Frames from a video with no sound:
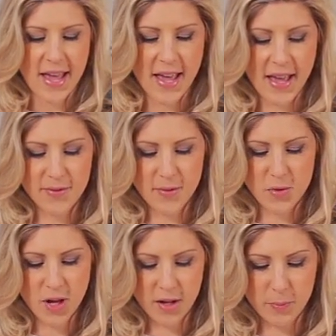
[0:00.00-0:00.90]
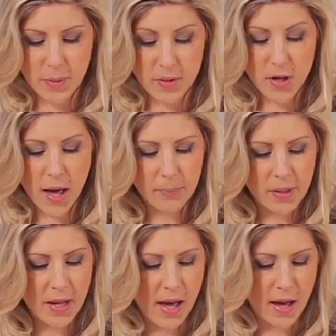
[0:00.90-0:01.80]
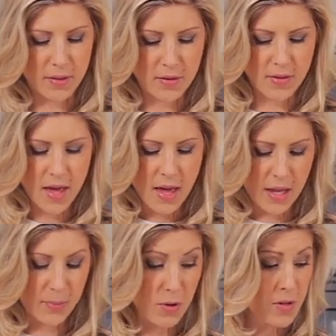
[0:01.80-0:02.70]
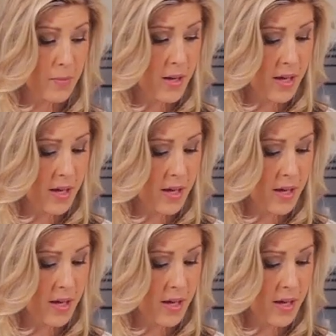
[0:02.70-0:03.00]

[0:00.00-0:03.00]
I have some chopped pecans, and I'm using